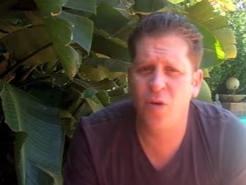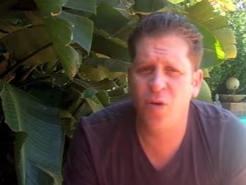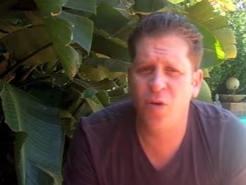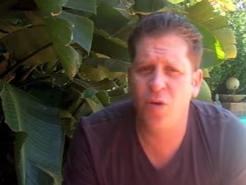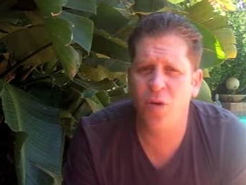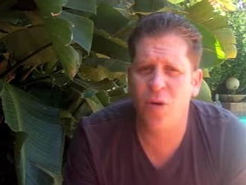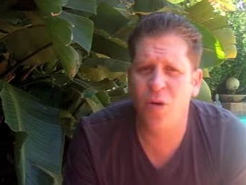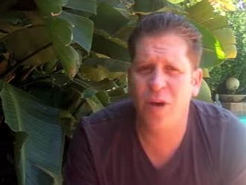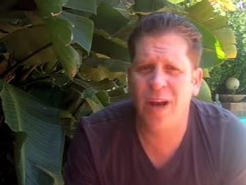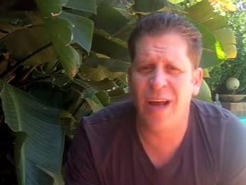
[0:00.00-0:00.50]

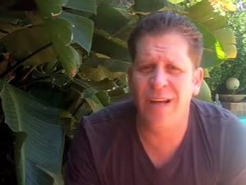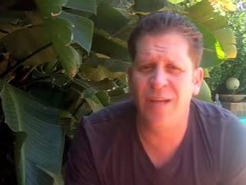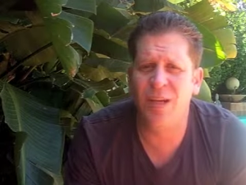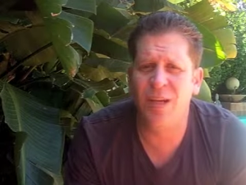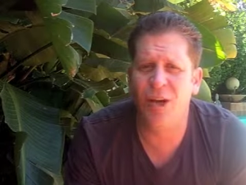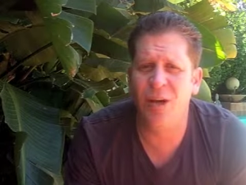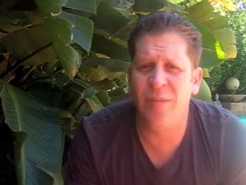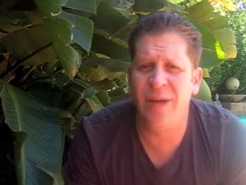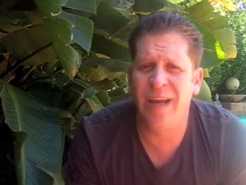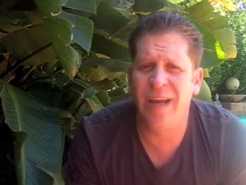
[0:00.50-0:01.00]
your clients are
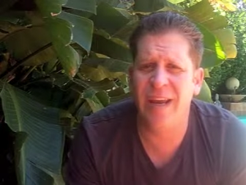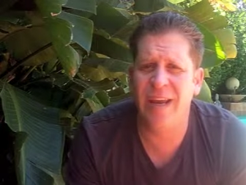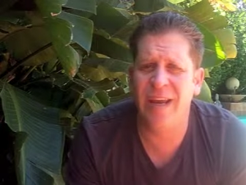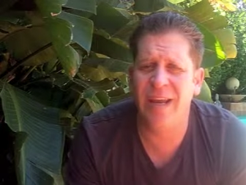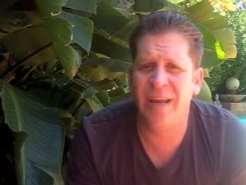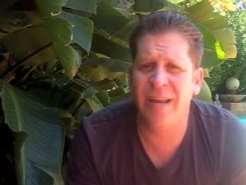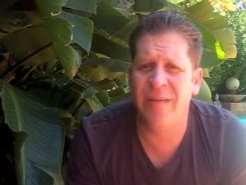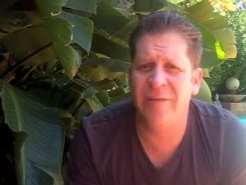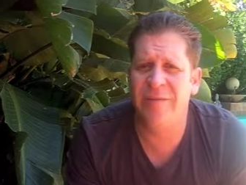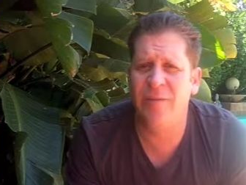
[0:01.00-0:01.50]
going to be getting
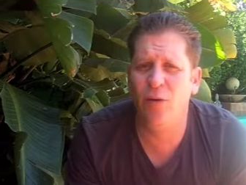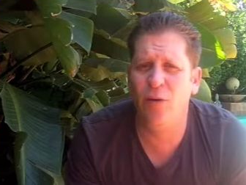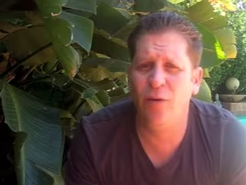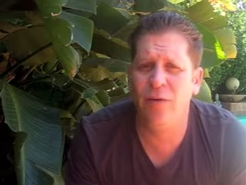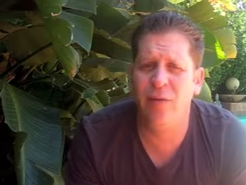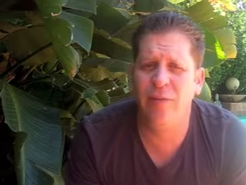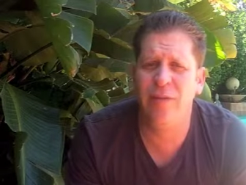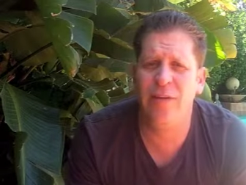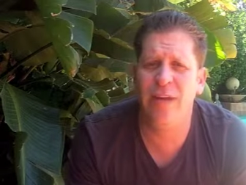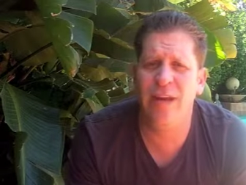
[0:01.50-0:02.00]
the
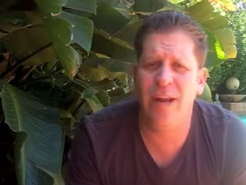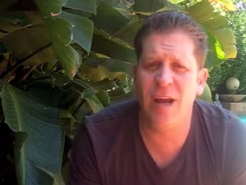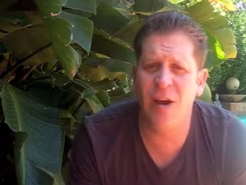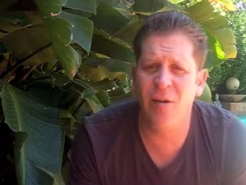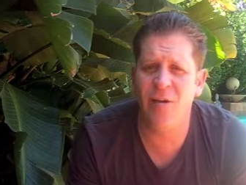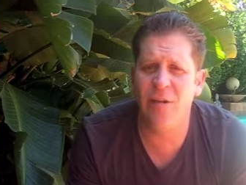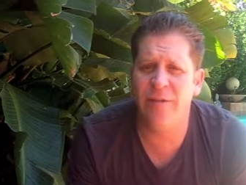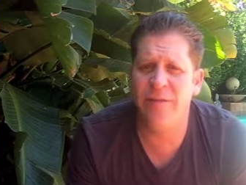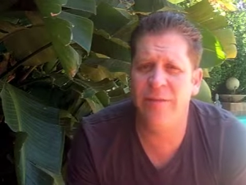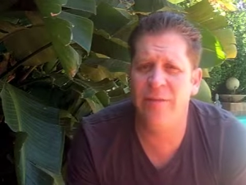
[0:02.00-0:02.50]
full video,
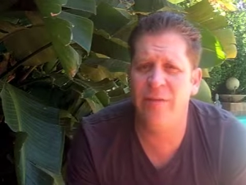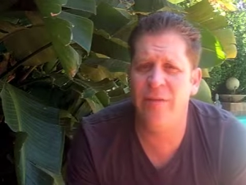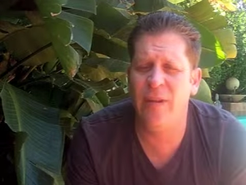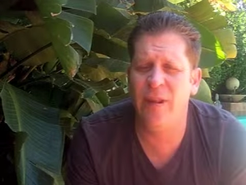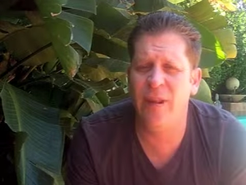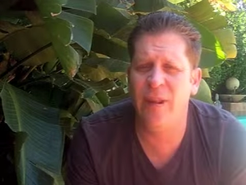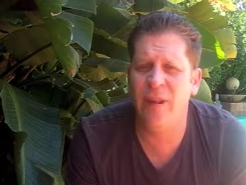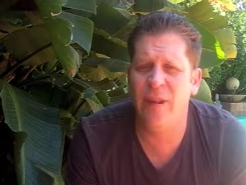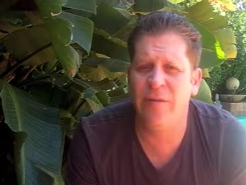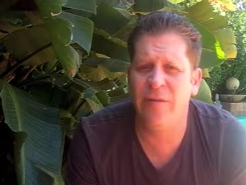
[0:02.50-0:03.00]
the
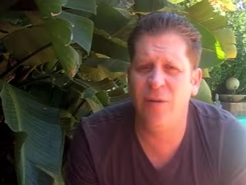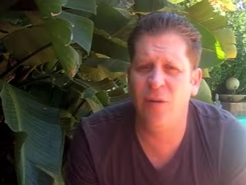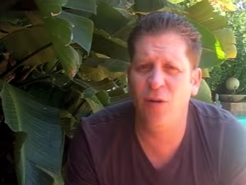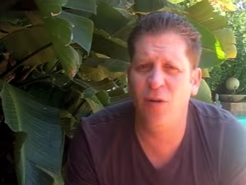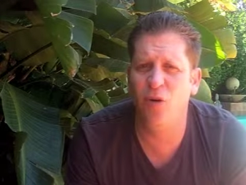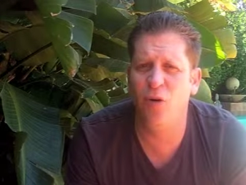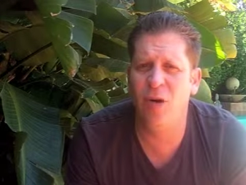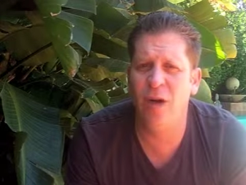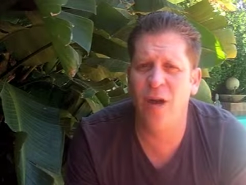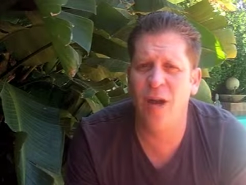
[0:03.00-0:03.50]
the full
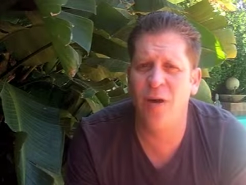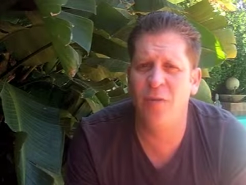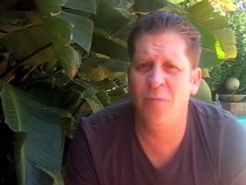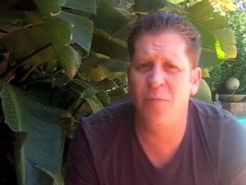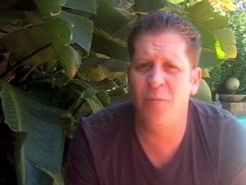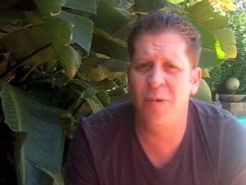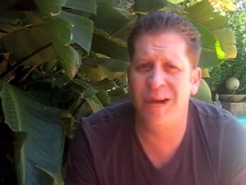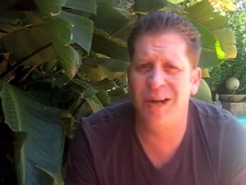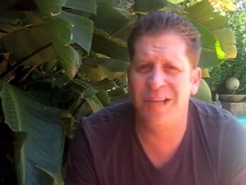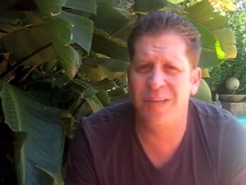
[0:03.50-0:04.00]
audio
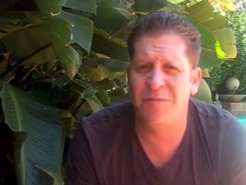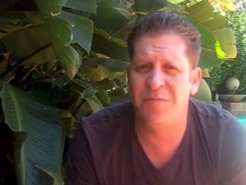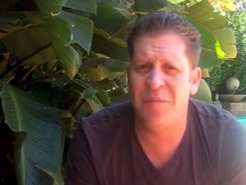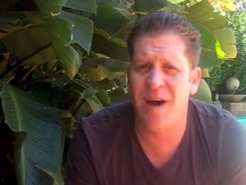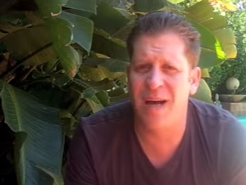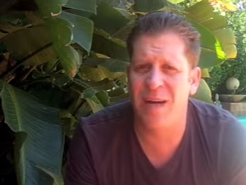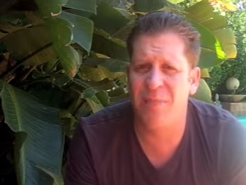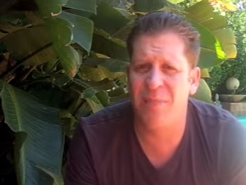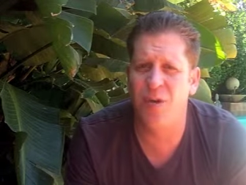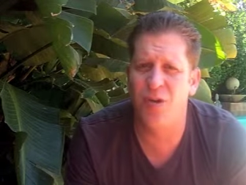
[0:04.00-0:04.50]
plus
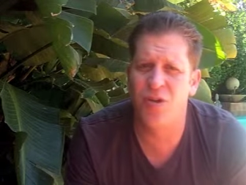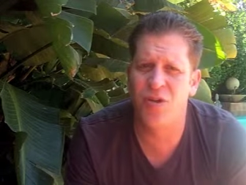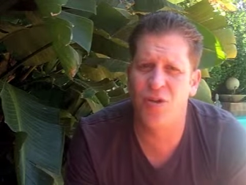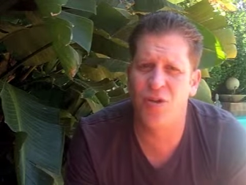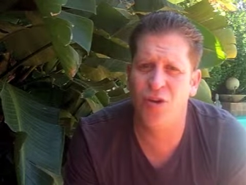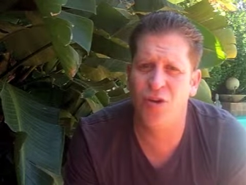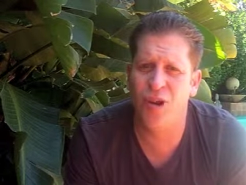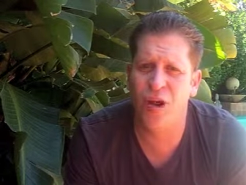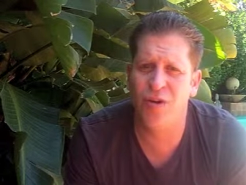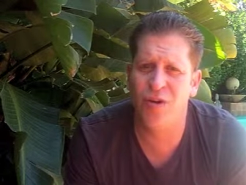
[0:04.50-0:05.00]
my
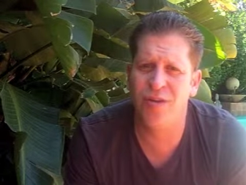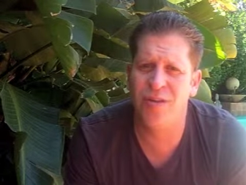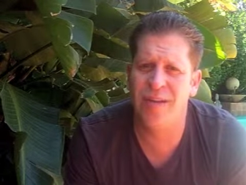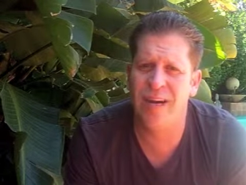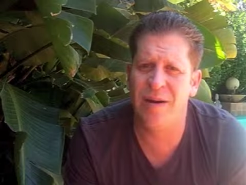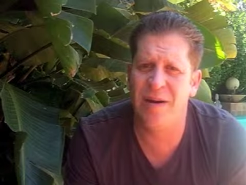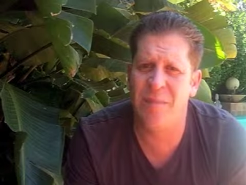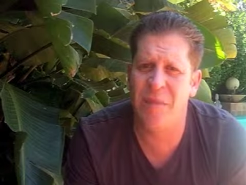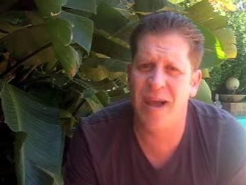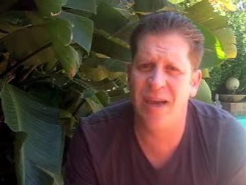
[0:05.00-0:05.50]
personal notes that
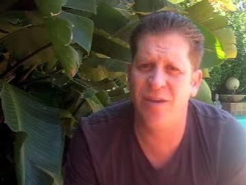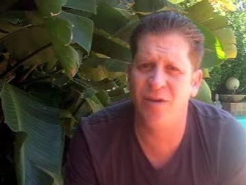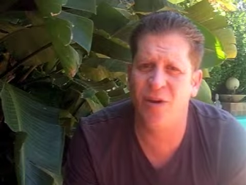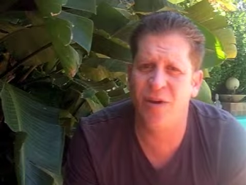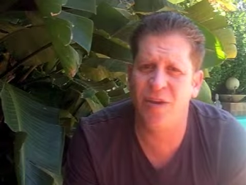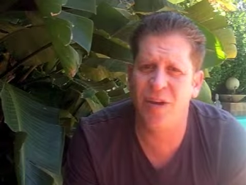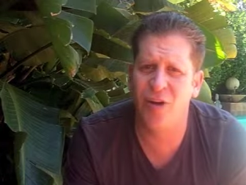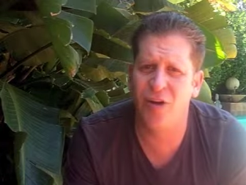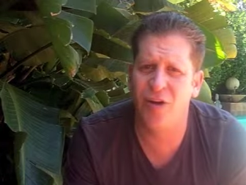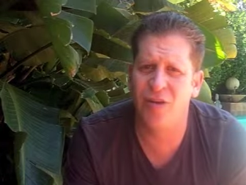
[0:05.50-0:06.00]
I made
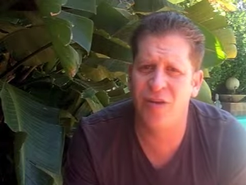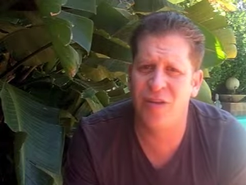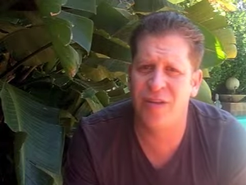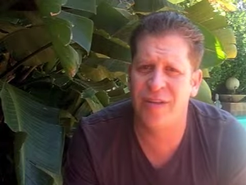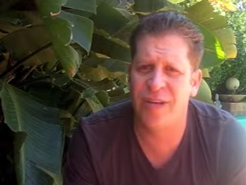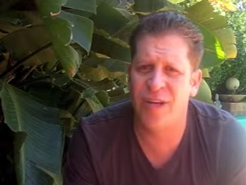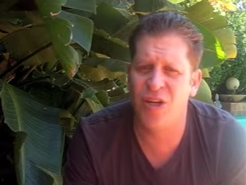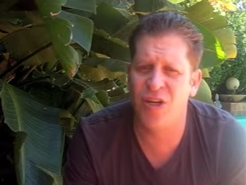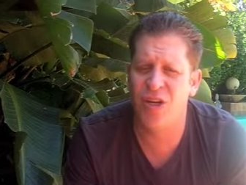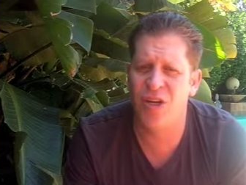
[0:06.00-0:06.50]
on the
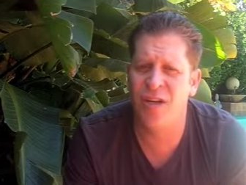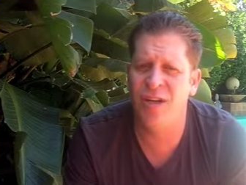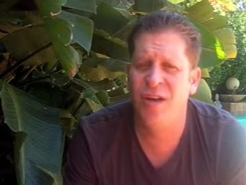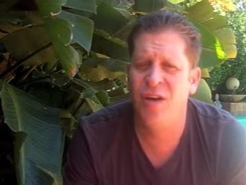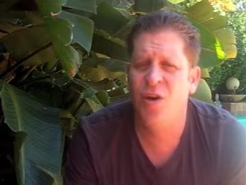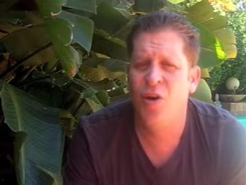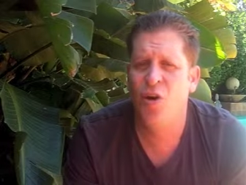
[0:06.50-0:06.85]
consultation.